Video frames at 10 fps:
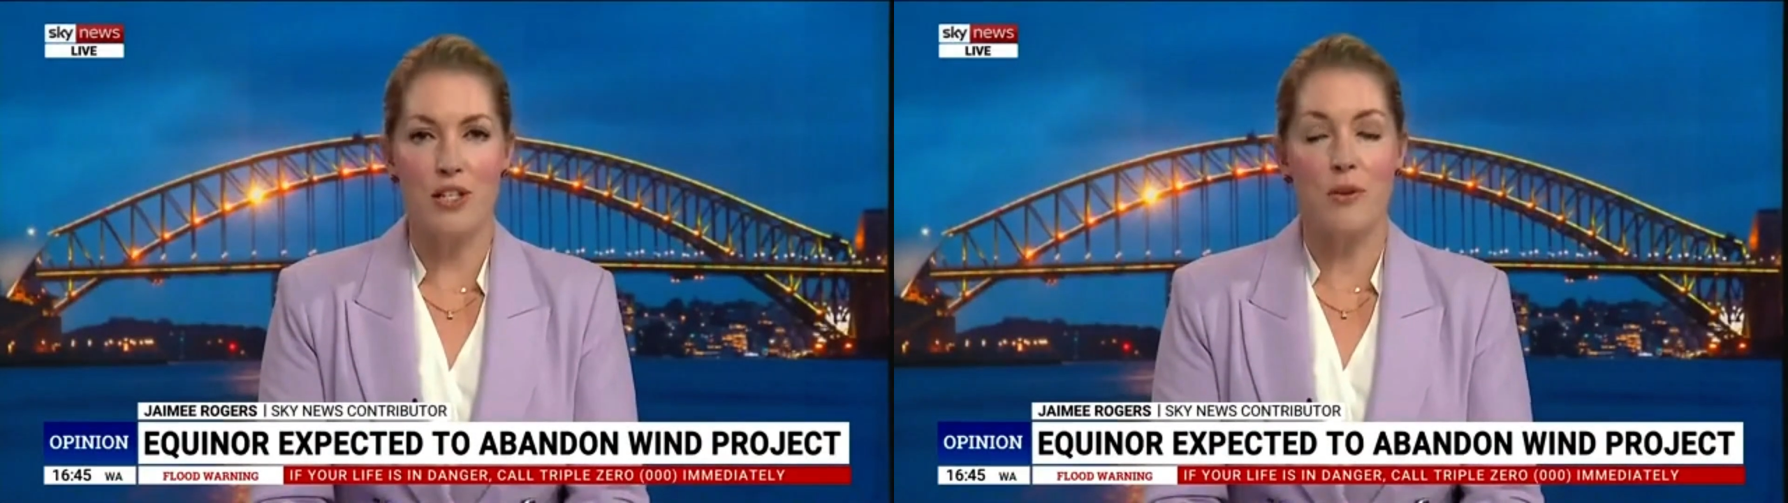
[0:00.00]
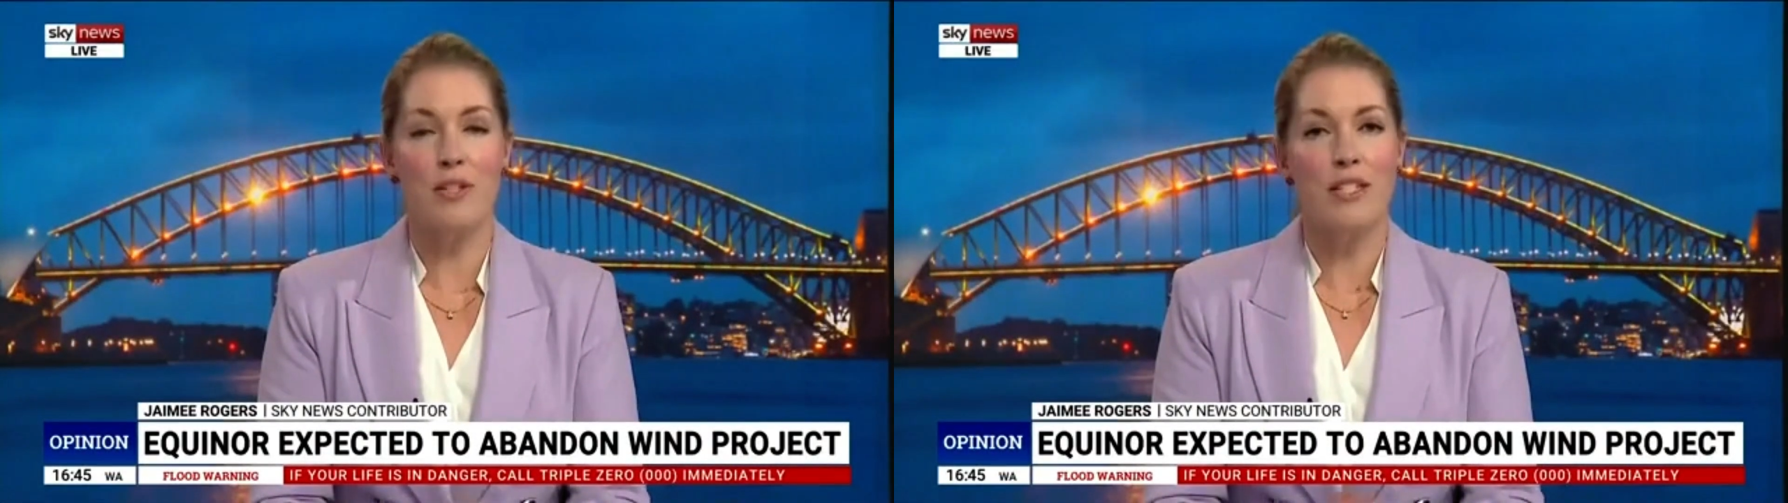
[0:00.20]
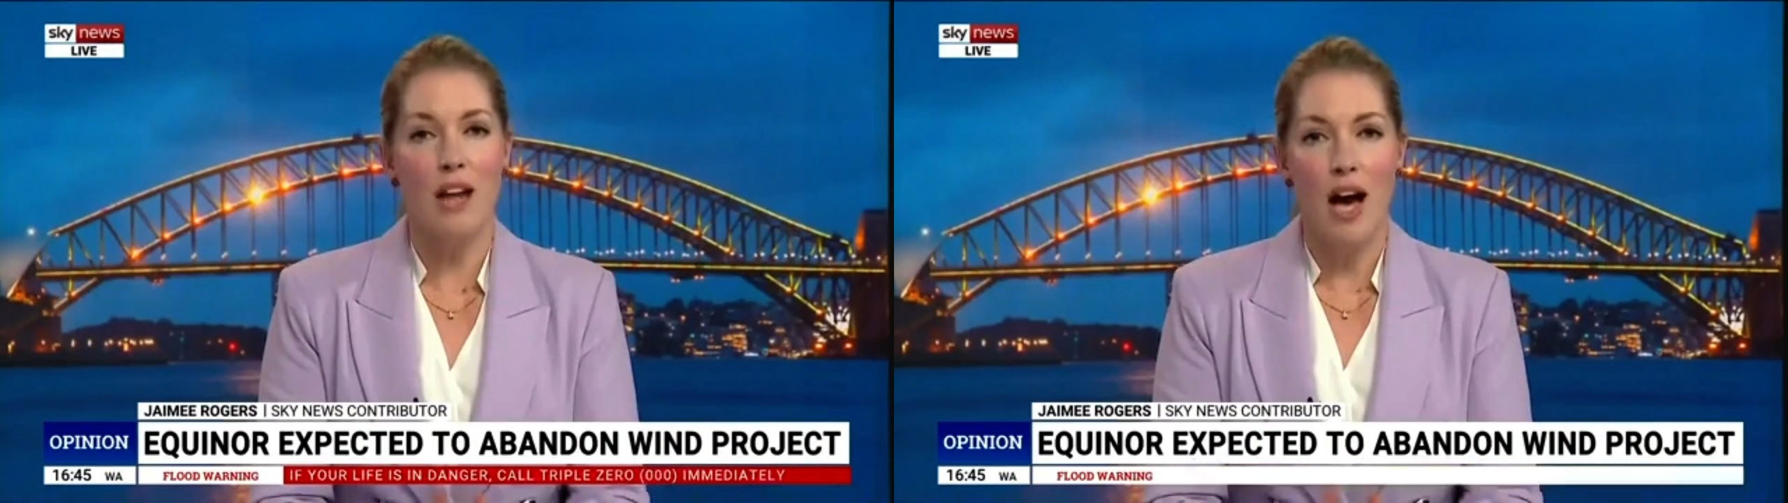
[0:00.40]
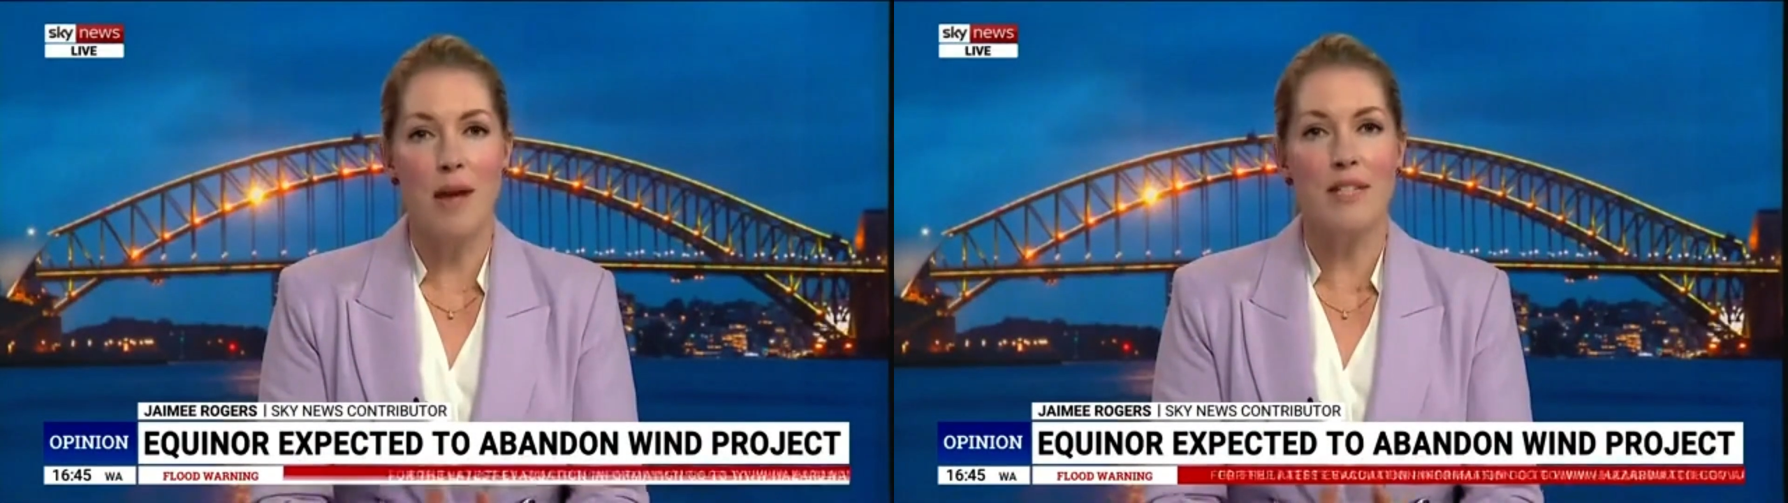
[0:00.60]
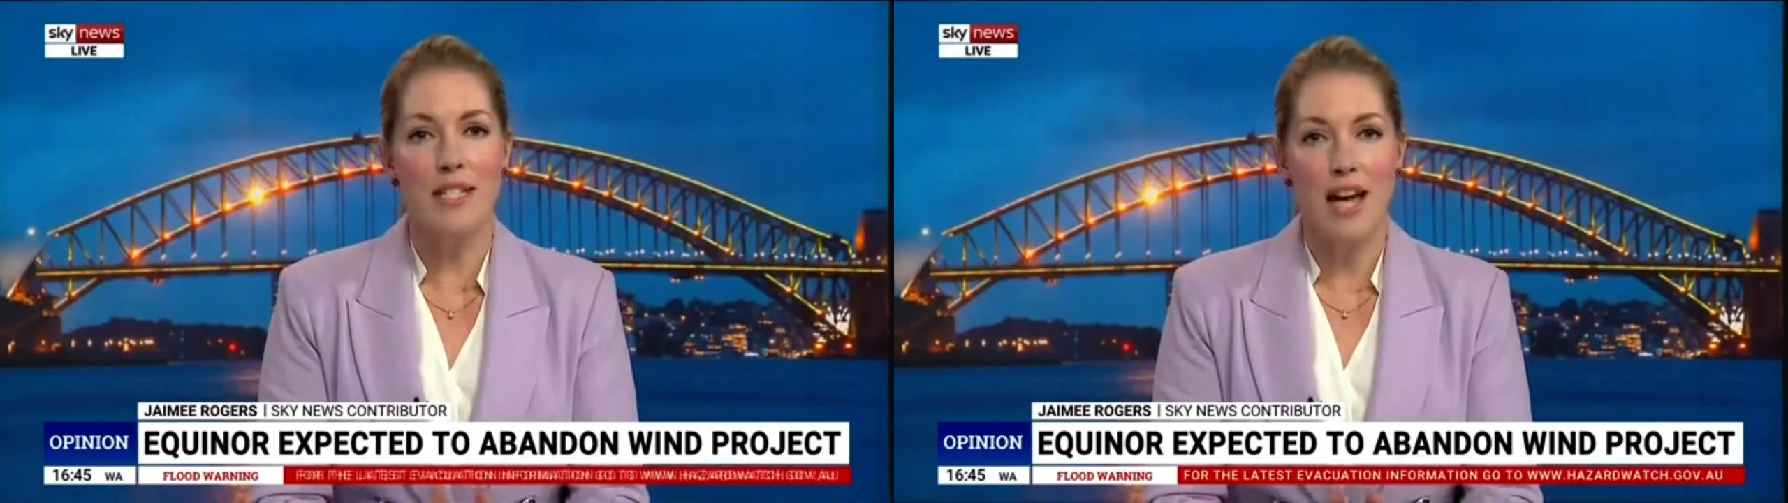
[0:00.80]
so it's
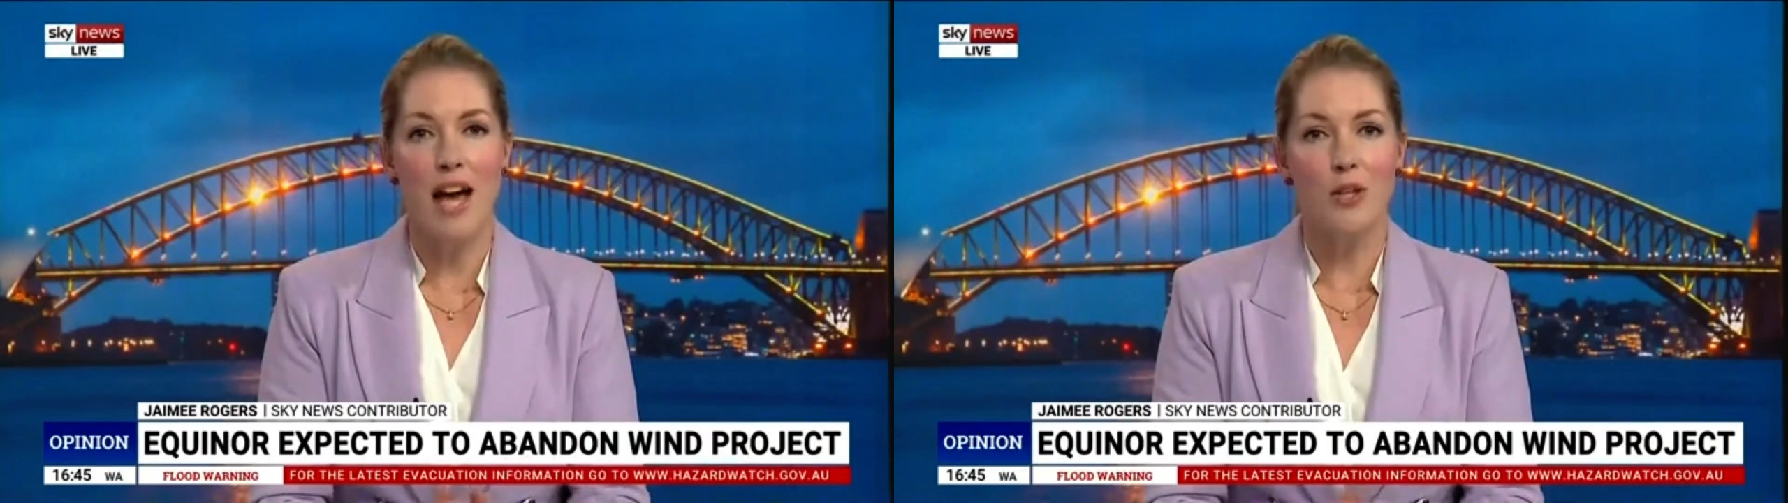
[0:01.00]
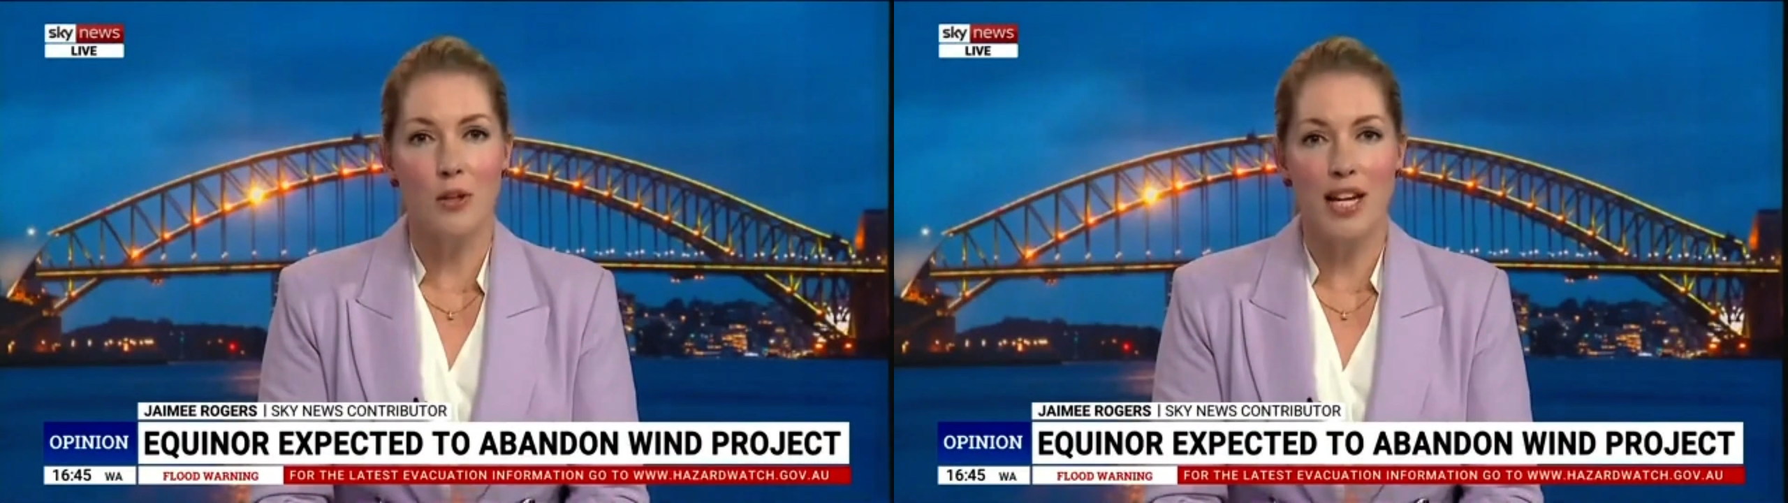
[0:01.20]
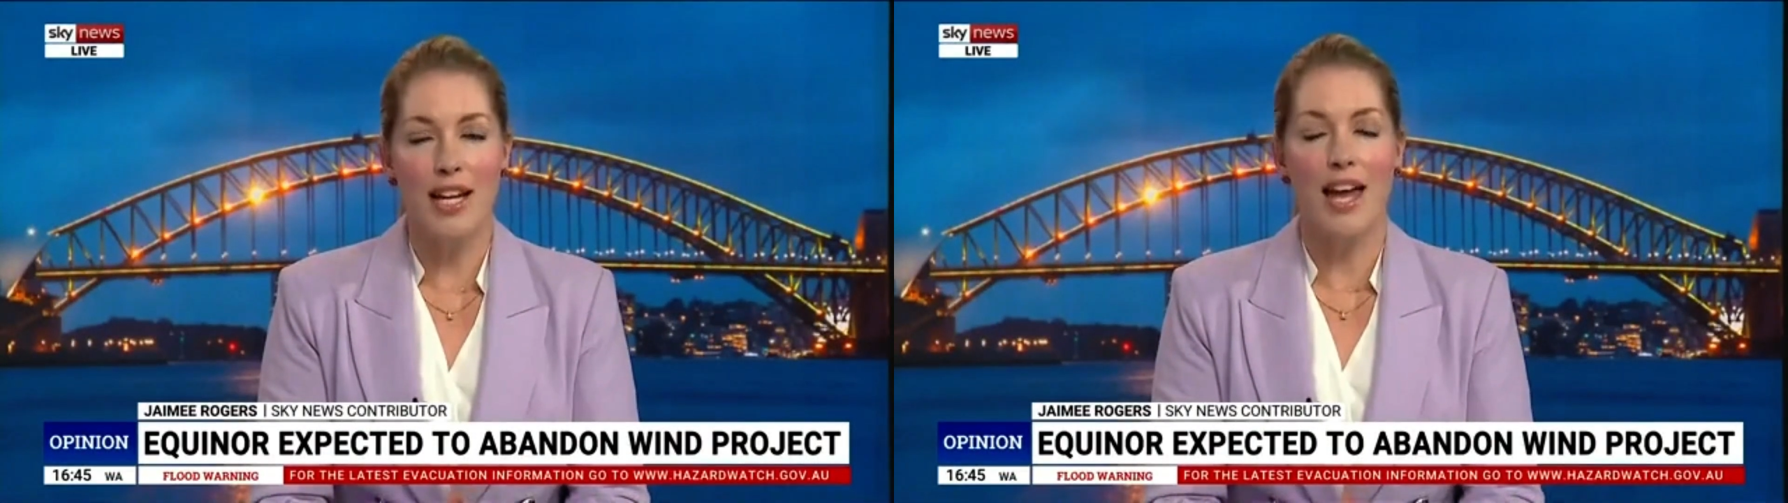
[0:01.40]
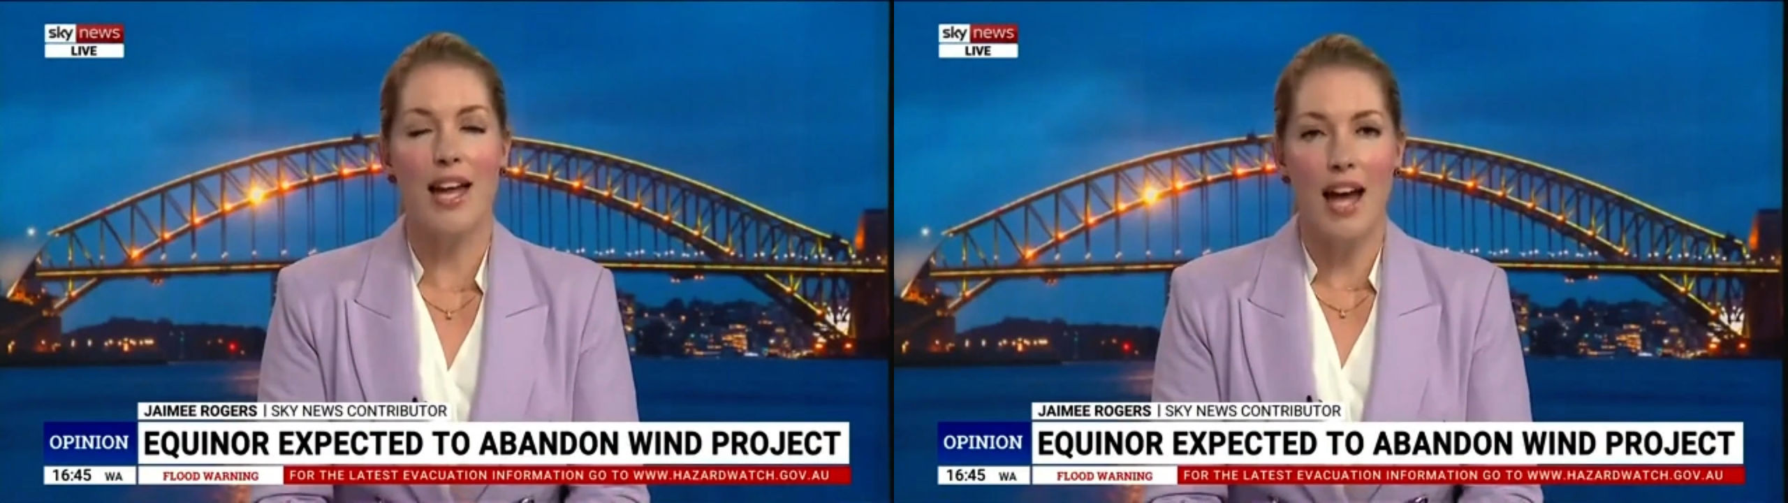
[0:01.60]
time to start looking at